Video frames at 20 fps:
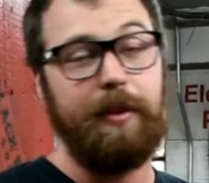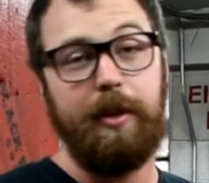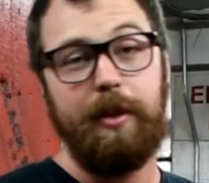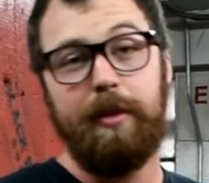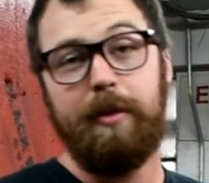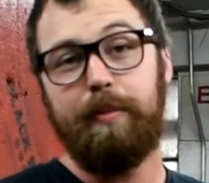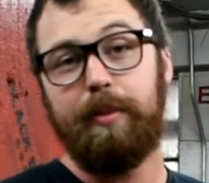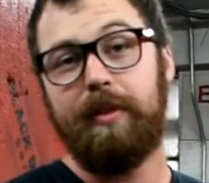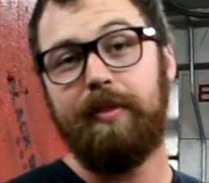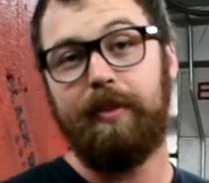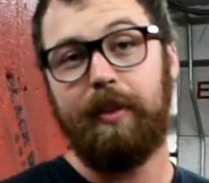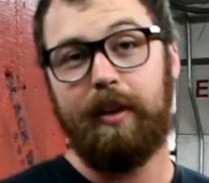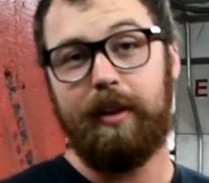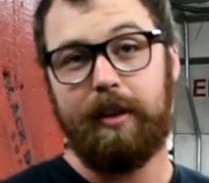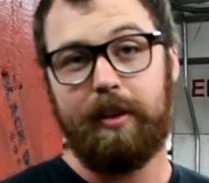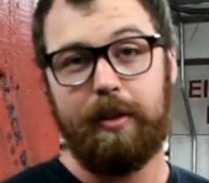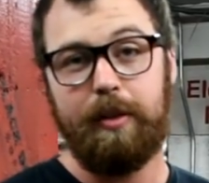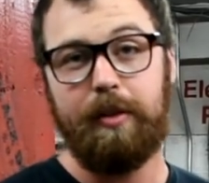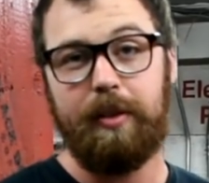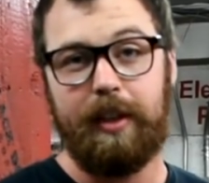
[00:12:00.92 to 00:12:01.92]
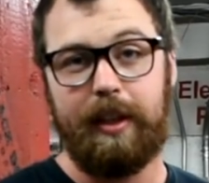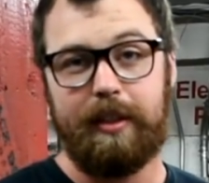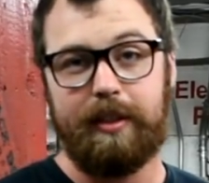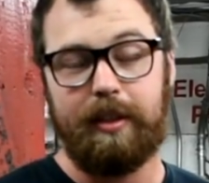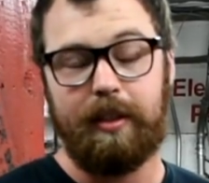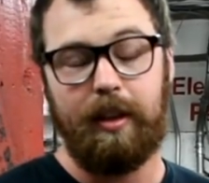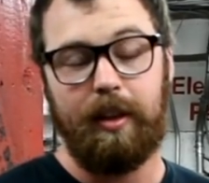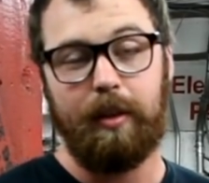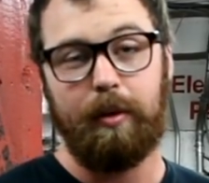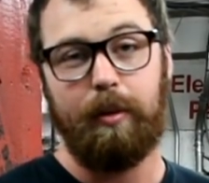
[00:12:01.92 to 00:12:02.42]
you prefer to do things
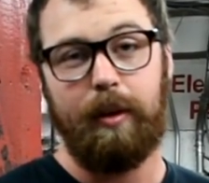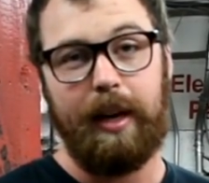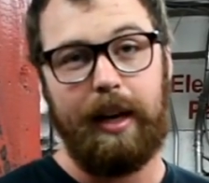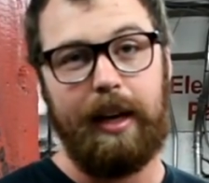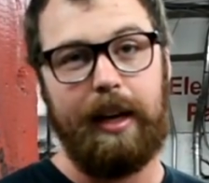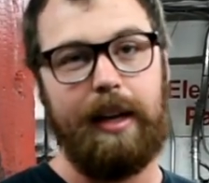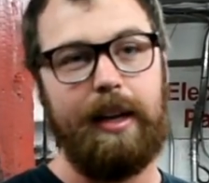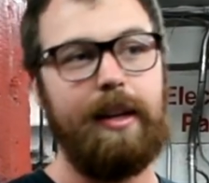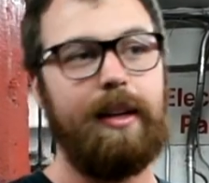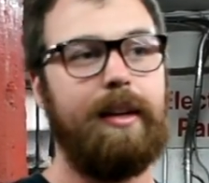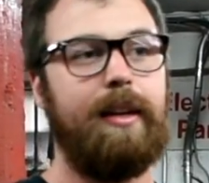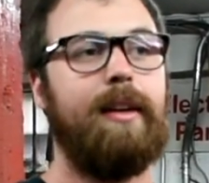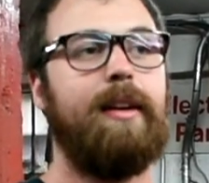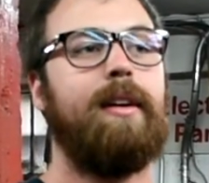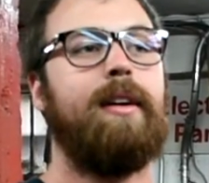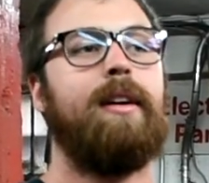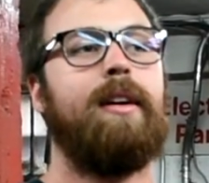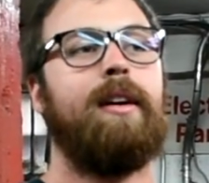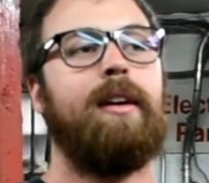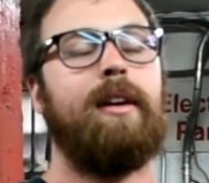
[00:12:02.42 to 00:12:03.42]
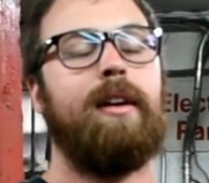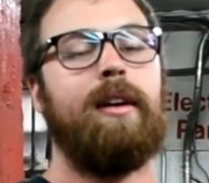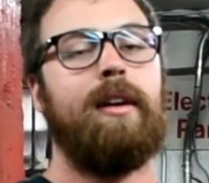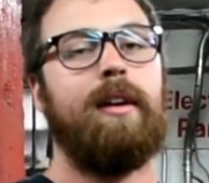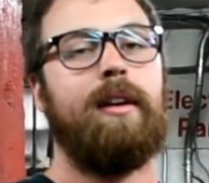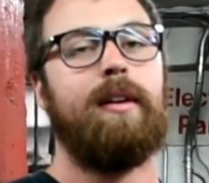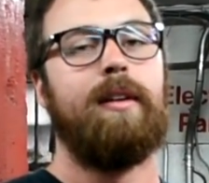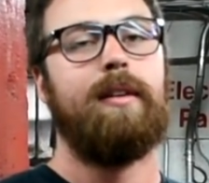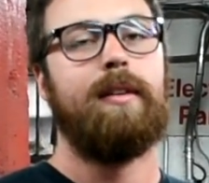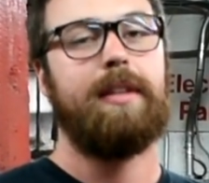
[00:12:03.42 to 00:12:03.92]
another way,
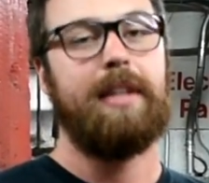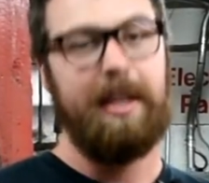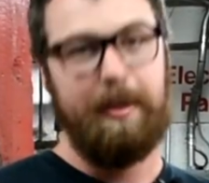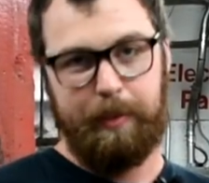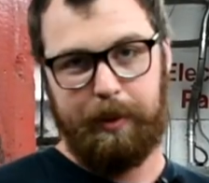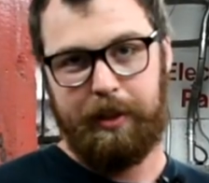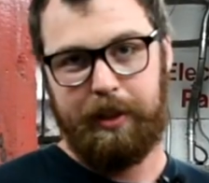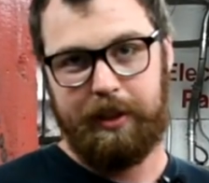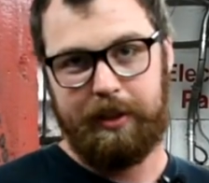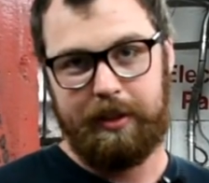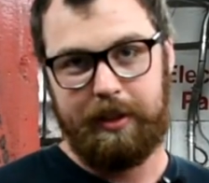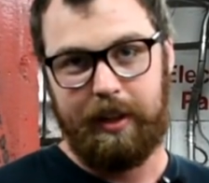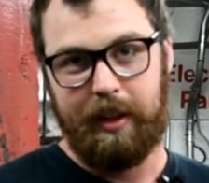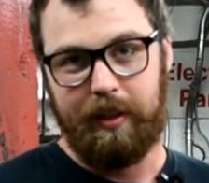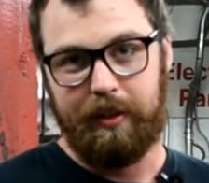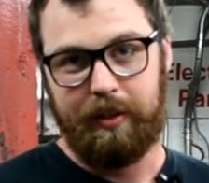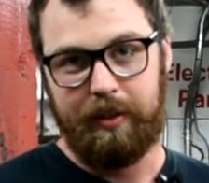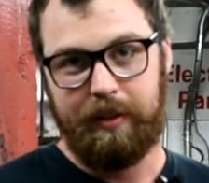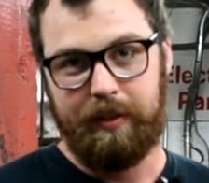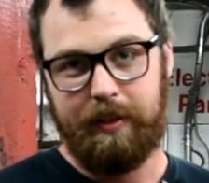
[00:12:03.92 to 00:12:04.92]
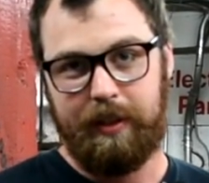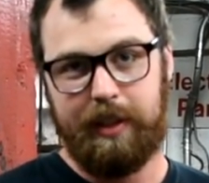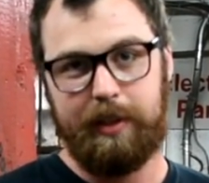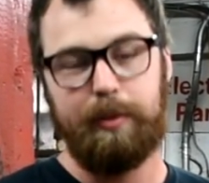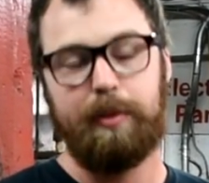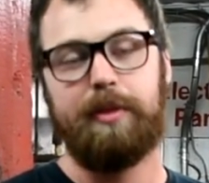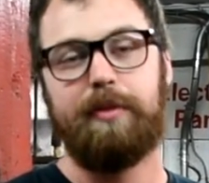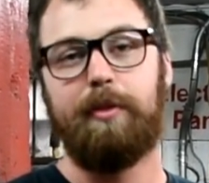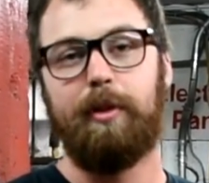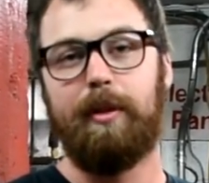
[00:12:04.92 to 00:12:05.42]
keep it to yourself. This
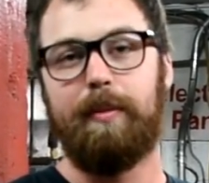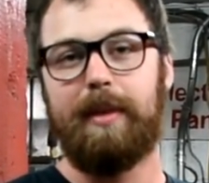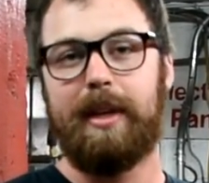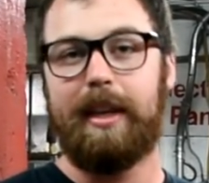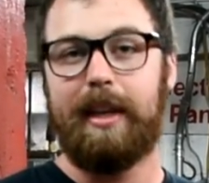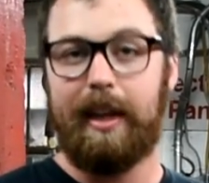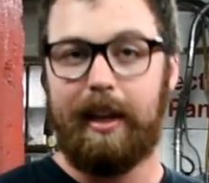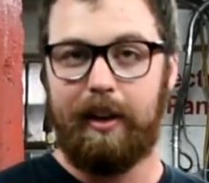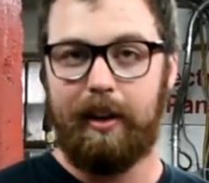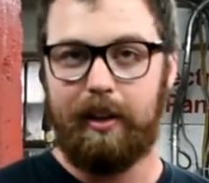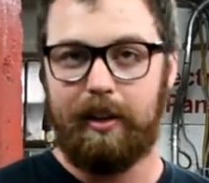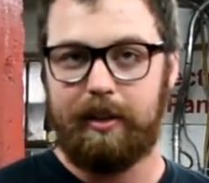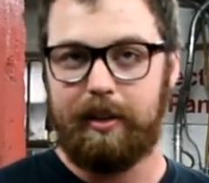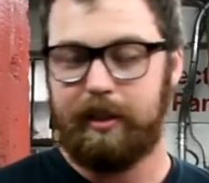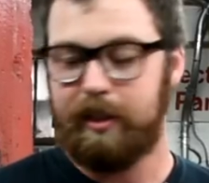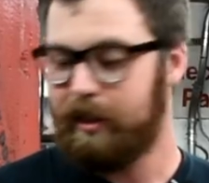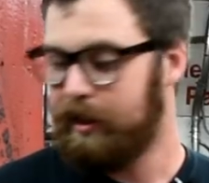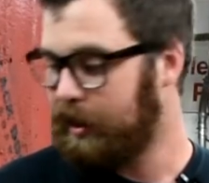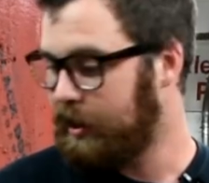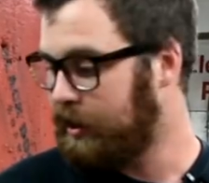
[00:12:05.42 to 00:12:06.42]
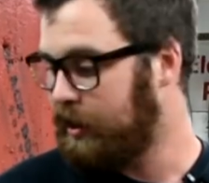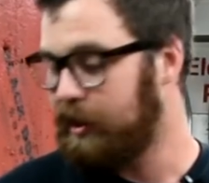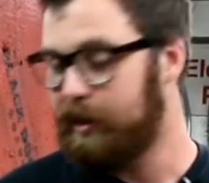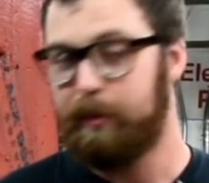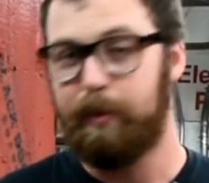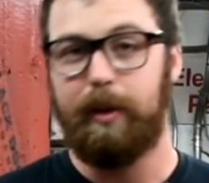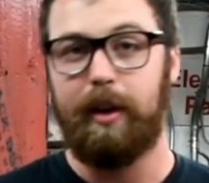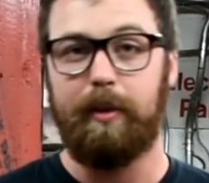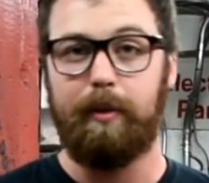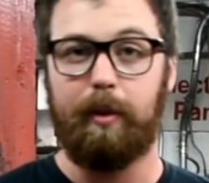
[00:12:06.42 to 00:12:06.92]
was for beginners. This is
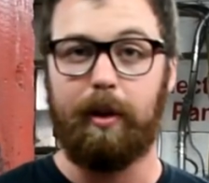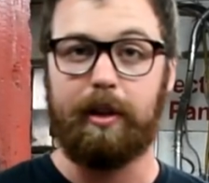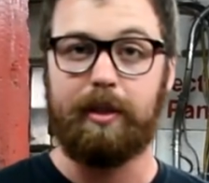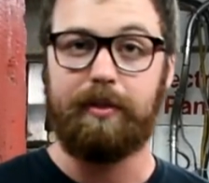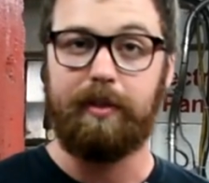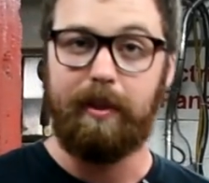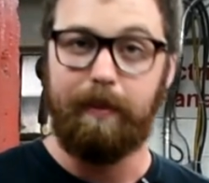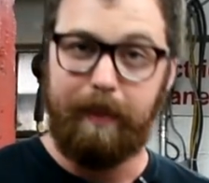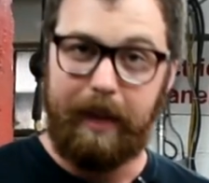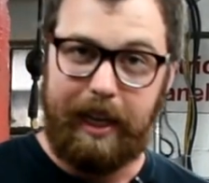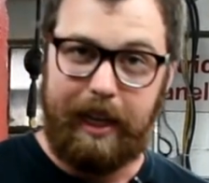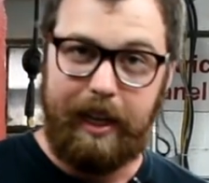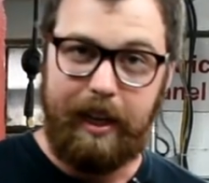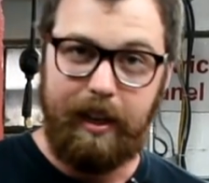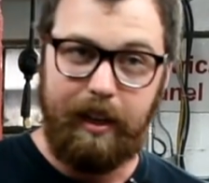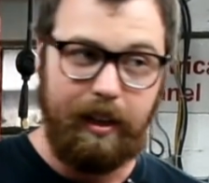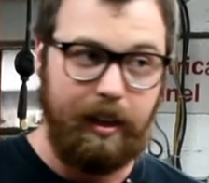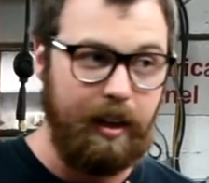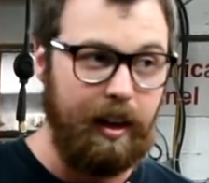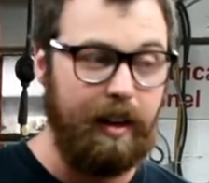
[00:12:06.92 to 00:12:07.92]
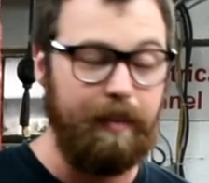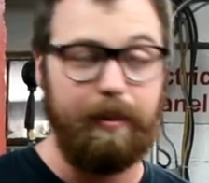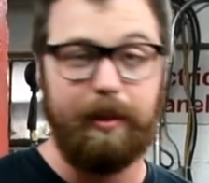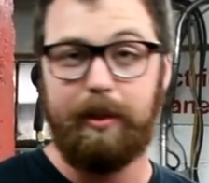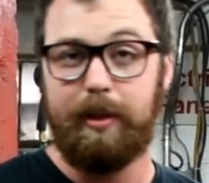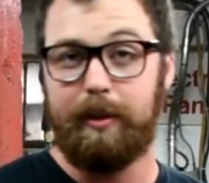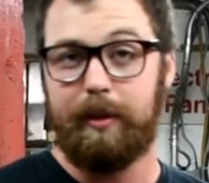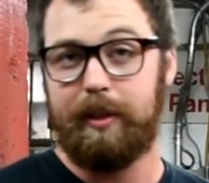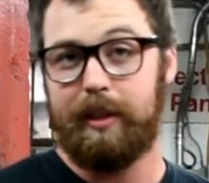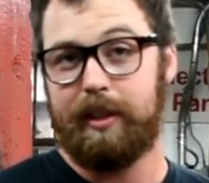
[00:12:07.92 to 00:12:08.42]
what works for me. I've been
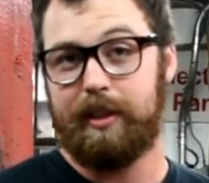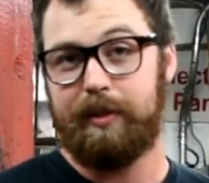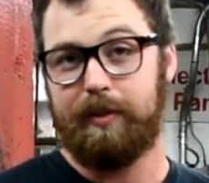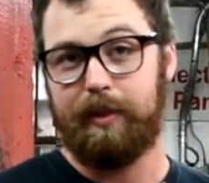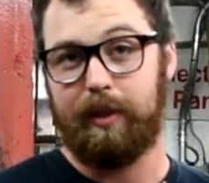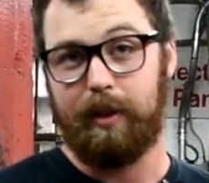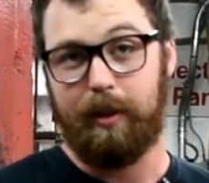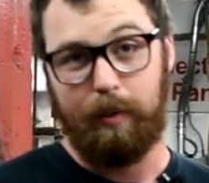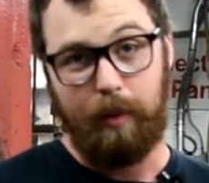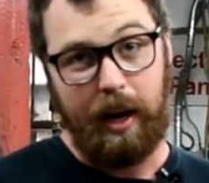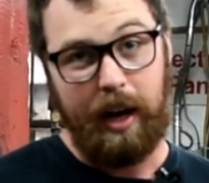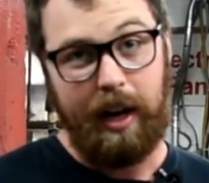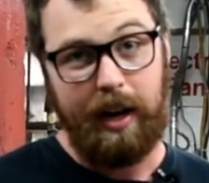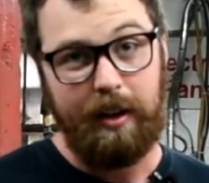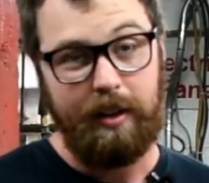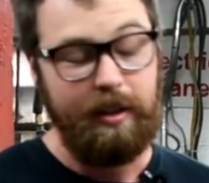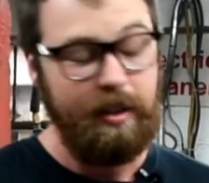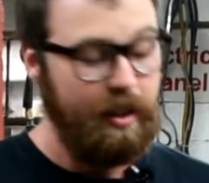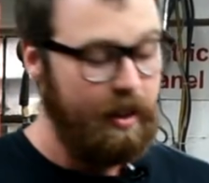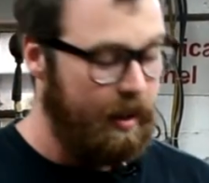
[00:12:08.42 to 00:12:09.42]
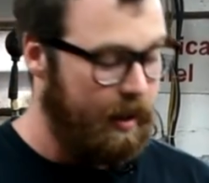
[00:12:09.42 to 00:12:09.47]
doing this for a while,